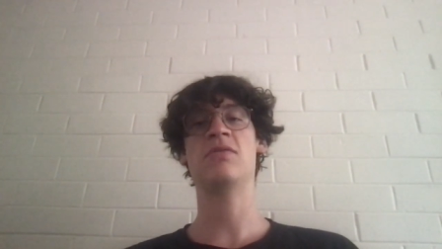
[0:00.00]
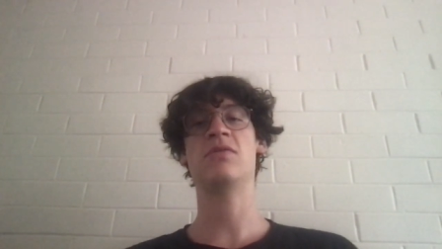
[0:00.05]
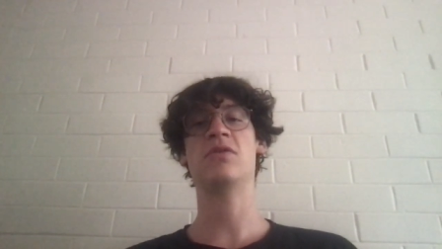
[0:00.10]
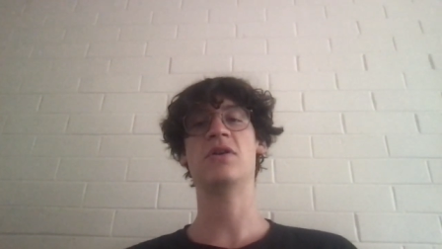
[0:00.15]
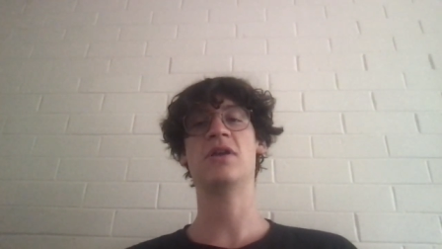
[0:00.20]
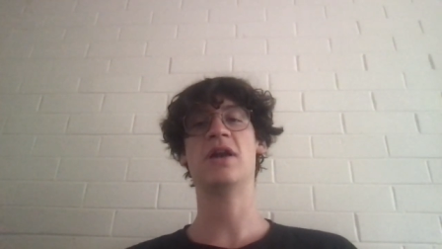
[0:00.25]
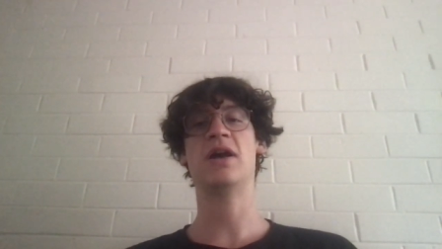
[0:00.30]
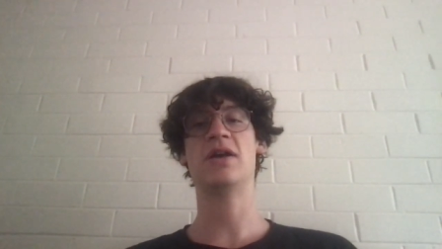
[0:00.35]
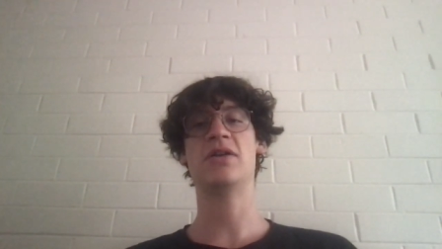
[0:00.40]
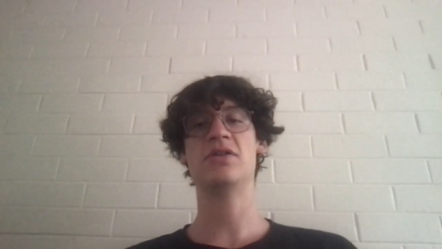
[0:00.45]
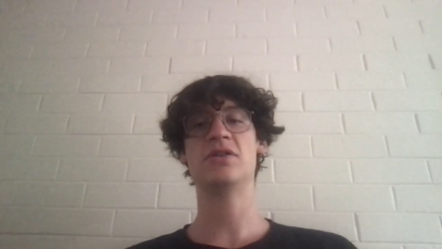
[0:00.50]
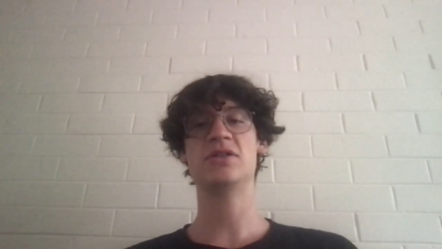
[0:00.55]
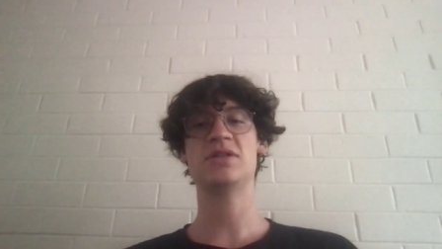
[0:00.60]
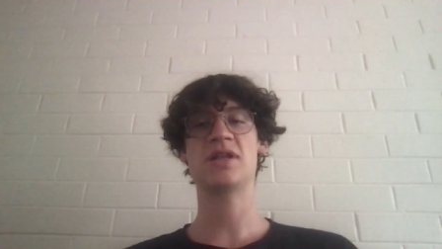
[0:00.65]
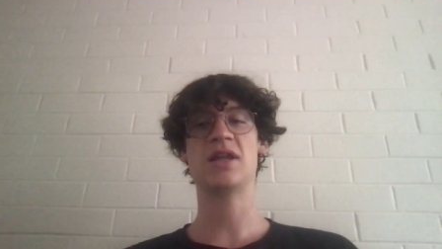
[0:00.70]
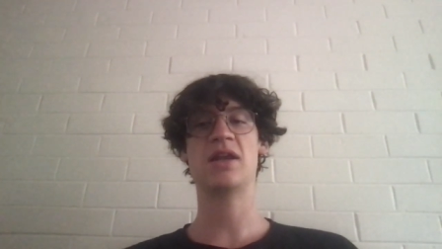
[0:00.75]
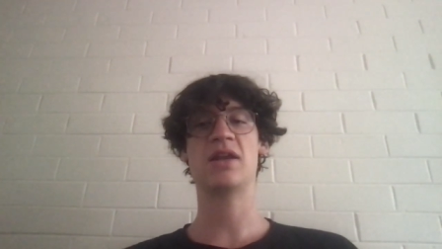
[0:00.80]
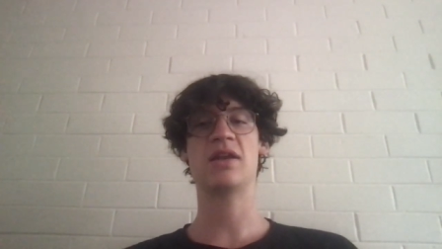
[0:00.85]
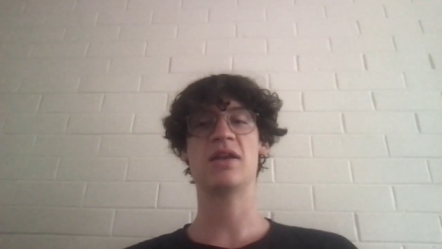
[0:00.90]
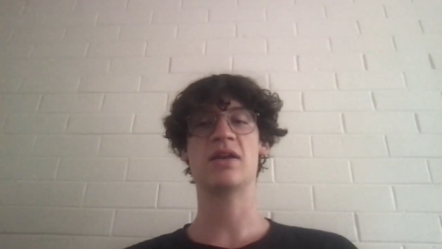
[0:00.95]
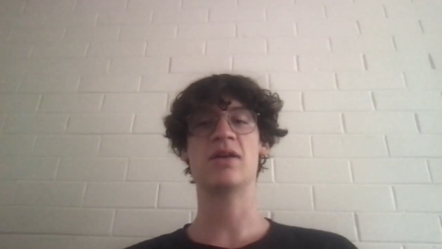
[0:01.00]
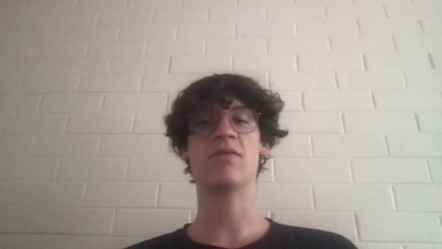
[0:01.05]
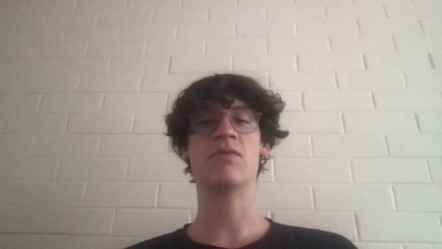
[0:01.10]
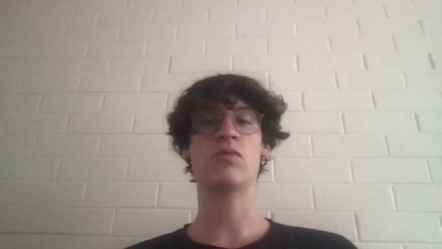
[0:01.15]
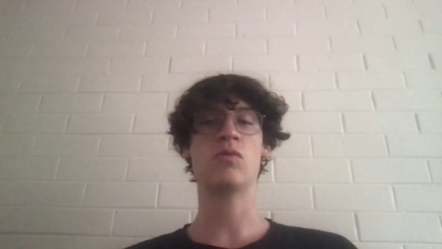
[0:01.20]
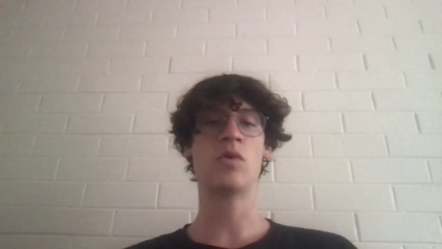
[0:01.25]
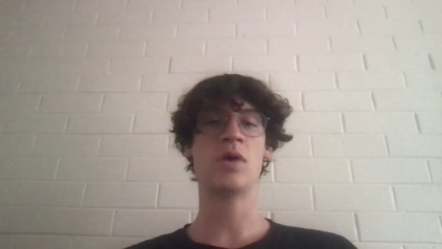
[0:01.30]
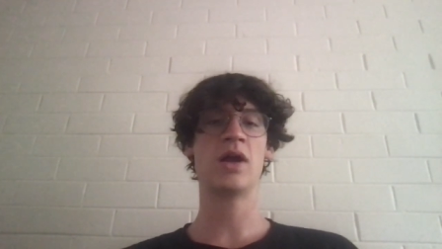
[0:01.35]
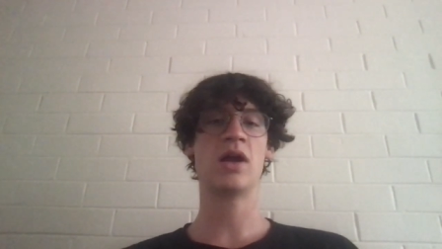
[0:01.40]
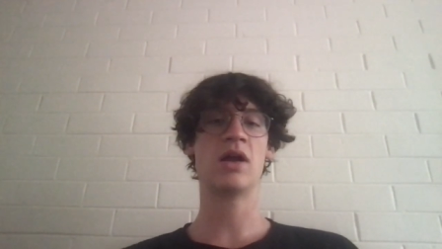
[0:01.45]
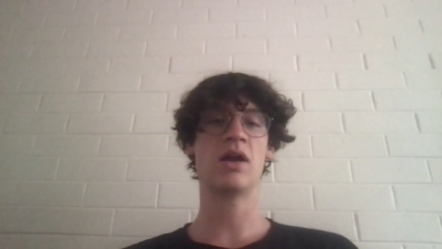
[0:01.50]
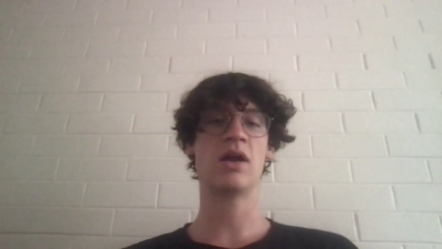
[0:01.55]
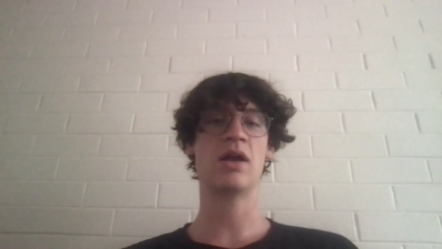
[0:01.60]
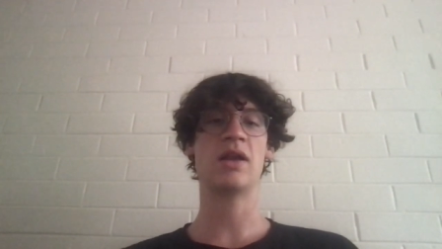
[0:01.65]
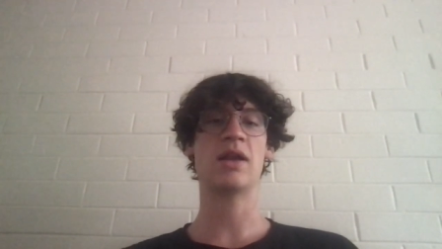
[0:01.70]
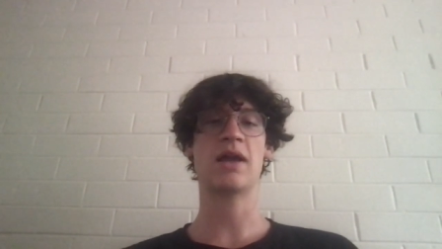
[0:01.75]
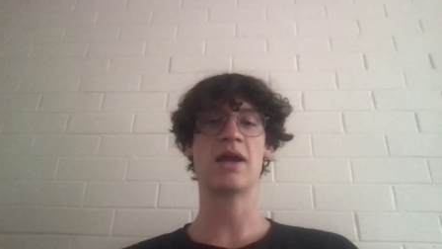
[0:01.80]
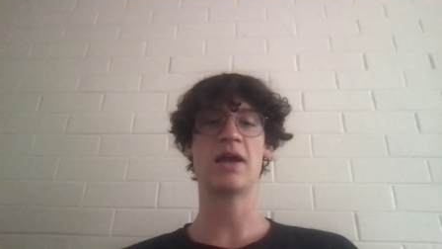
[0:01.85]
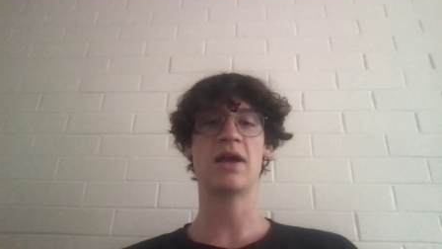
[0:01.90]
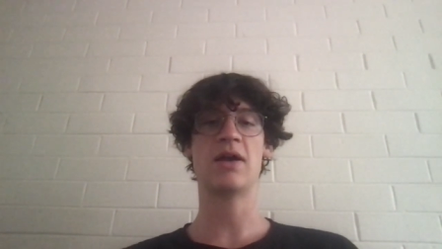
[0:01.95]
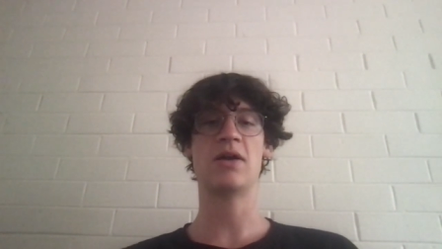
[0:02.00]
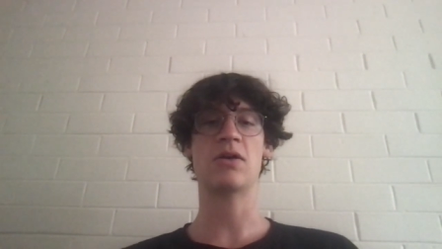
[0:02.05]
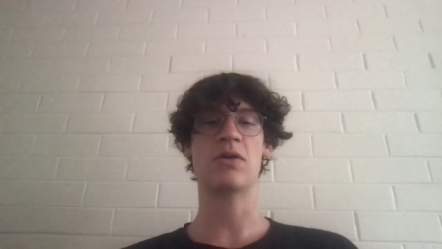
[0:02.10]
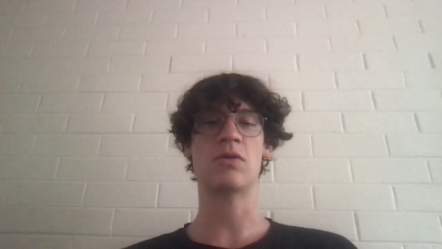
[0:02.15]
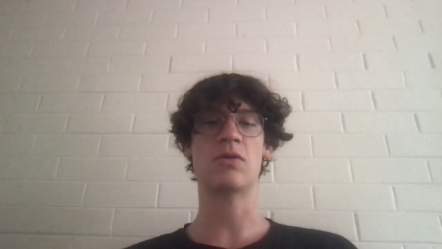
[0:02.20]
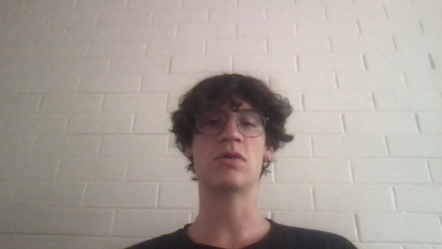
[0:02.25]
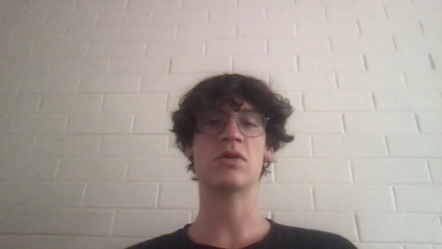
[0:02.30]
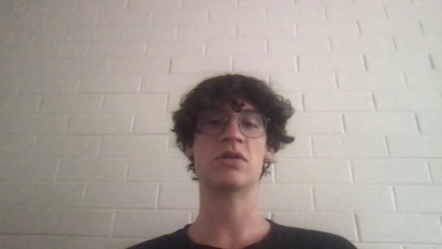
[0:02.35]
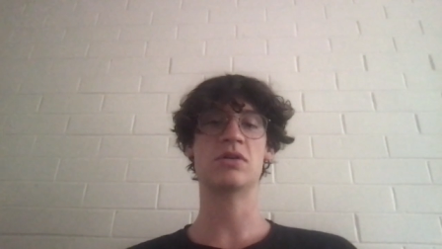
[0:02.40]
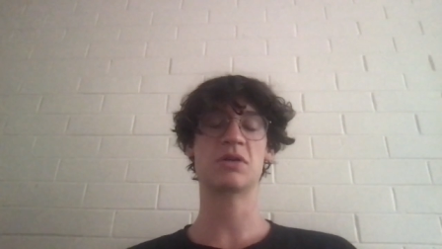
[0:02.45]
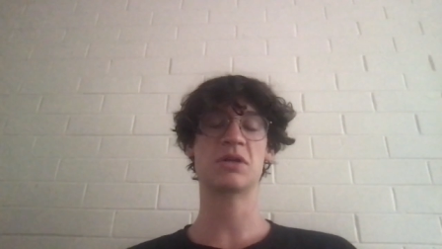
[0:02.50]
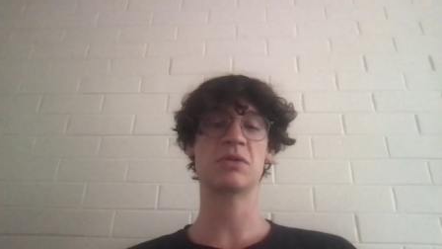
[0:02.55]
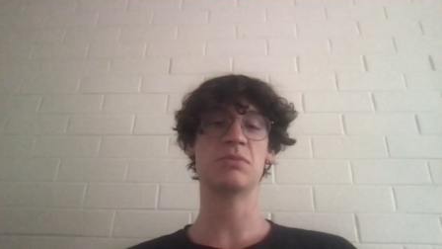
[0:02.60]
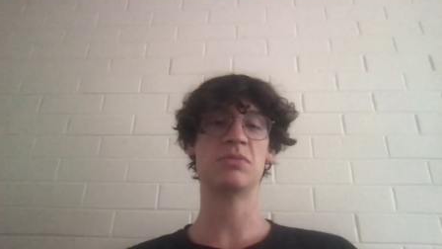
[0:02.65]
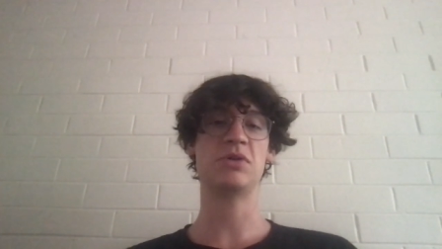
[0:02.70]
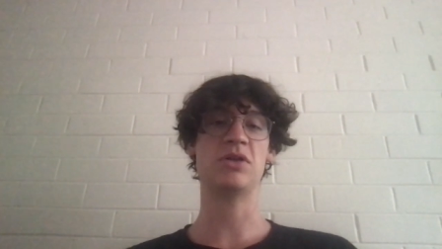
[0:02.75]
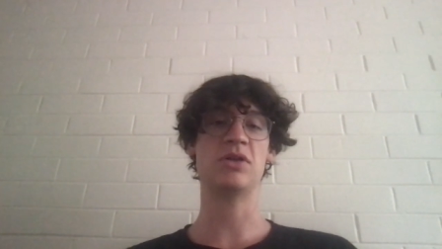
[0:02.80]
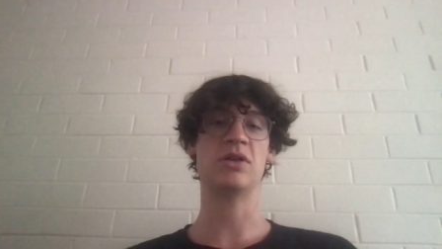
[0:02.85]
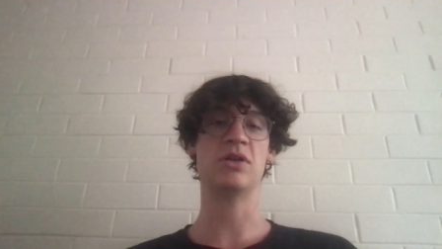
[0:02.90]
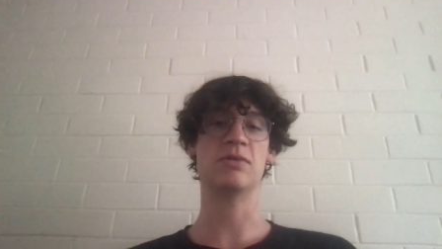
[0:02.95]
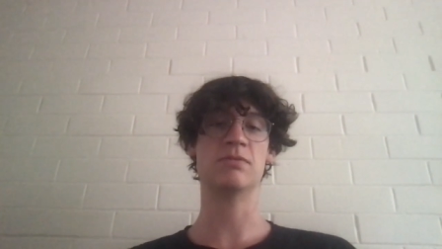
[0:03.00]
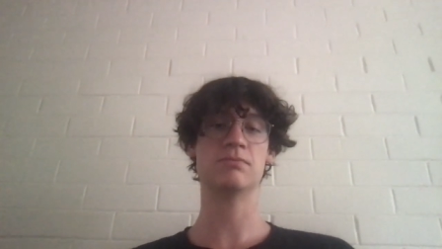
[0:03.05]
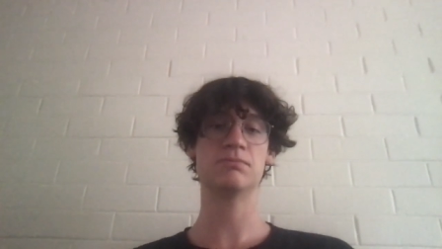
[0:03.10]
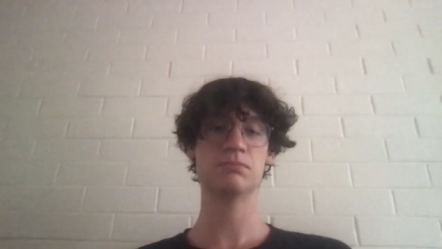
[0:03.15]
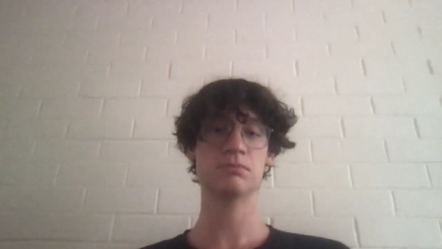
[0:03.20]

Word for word: for an understanding of where and how quantum computing